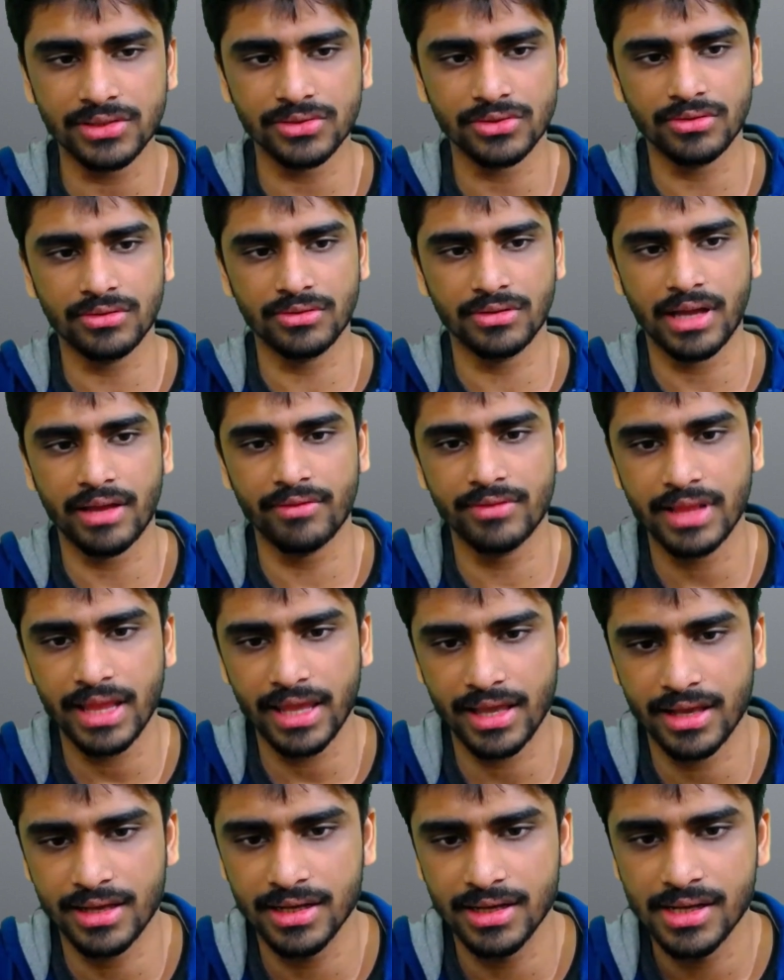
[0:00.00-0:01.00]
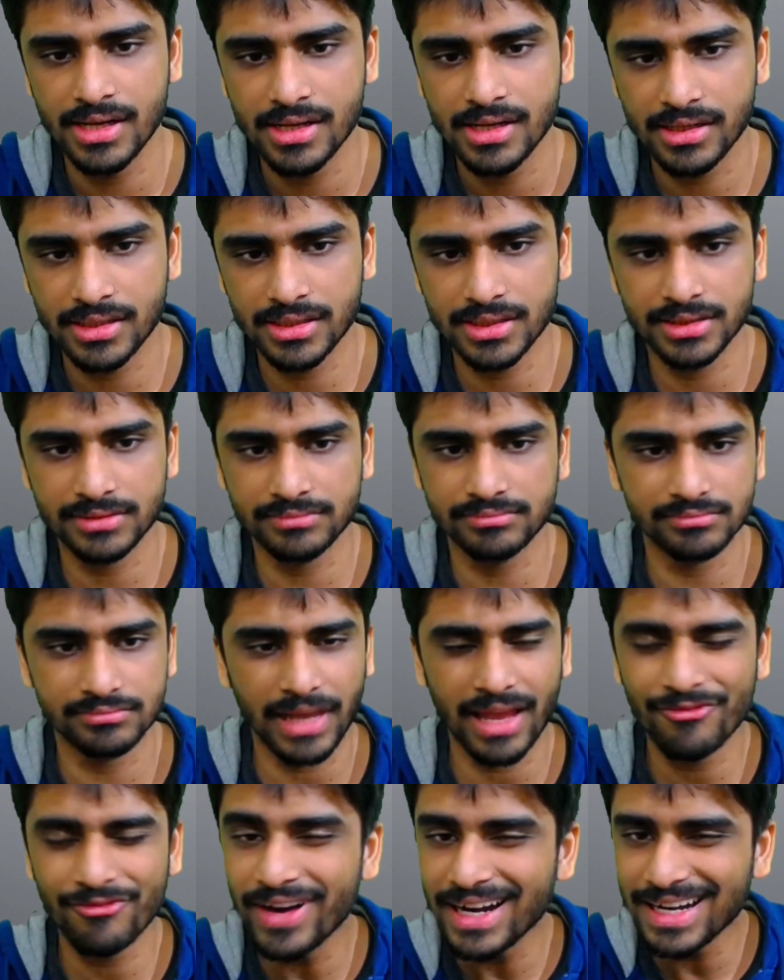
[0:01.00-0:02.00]
So I was like,
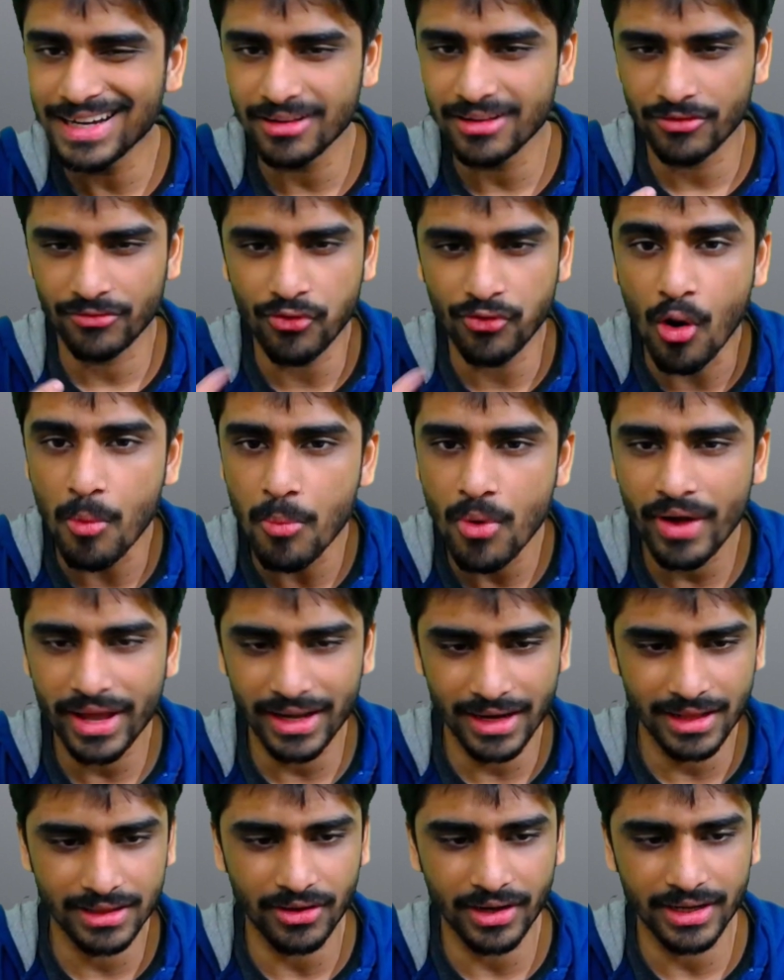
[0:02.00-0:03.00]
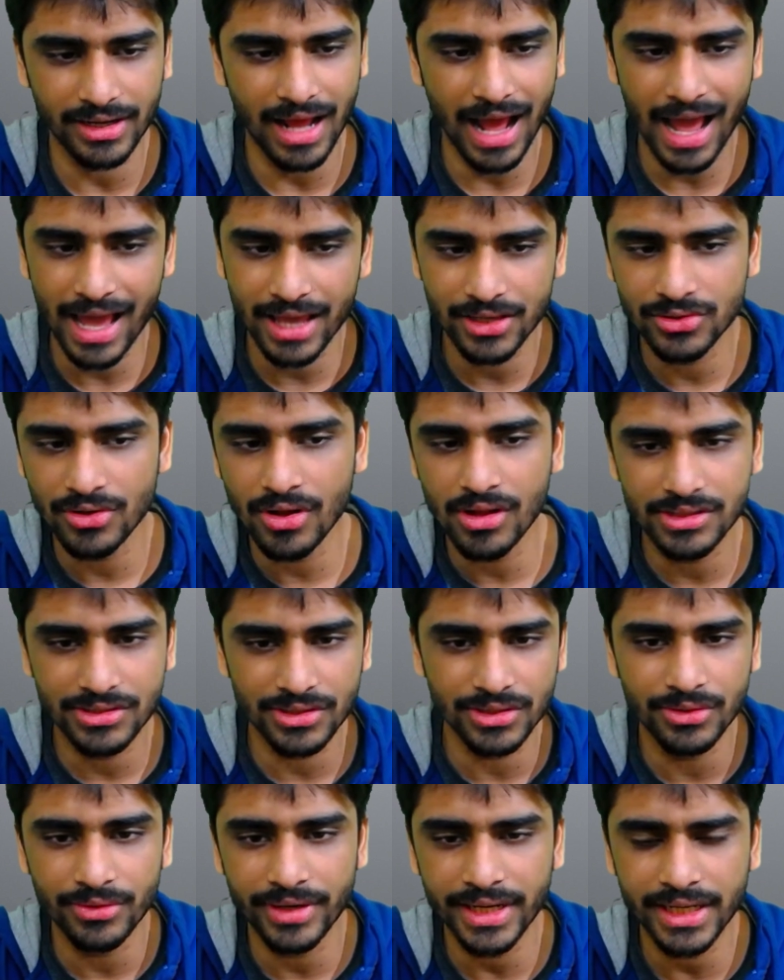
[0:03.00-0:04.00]
I felt FOMO and I thought I should
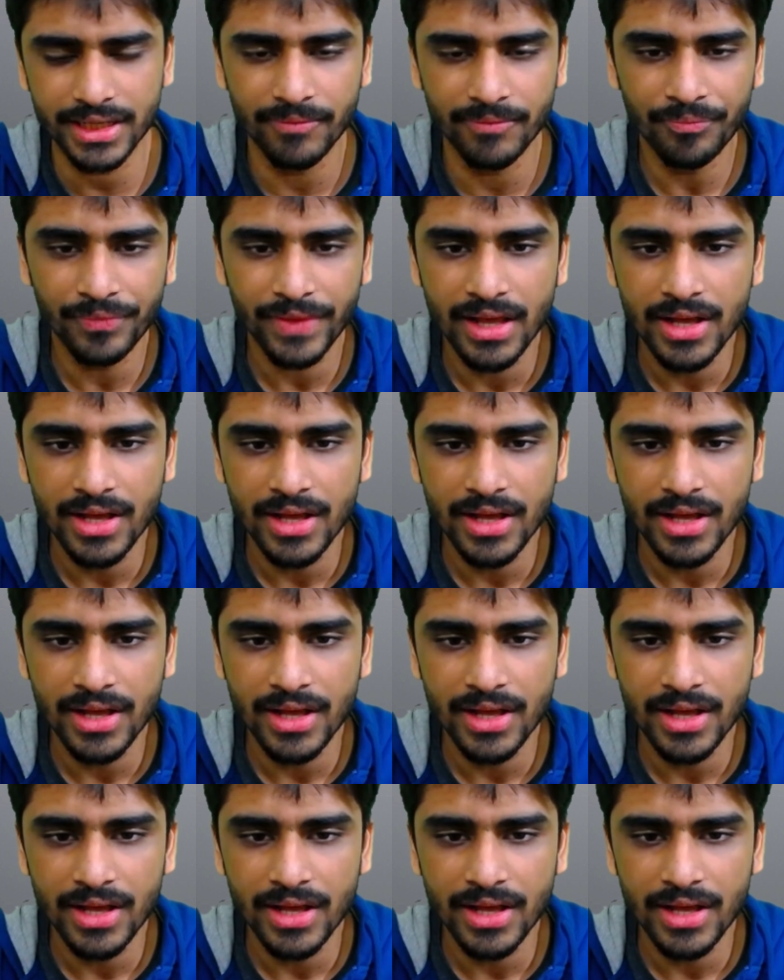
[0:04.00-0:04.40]
also do it.